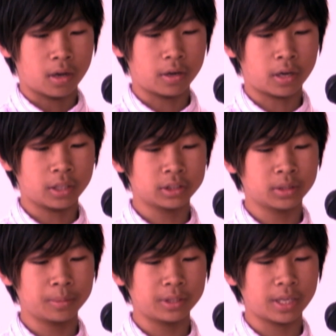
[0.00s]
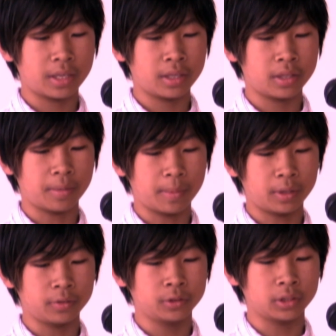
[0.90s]
On a hot summer day in the
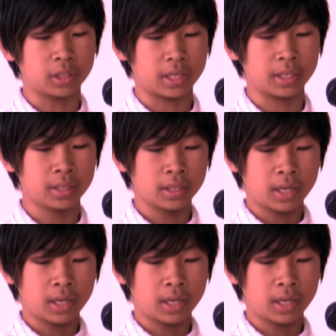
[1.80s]
middle of July,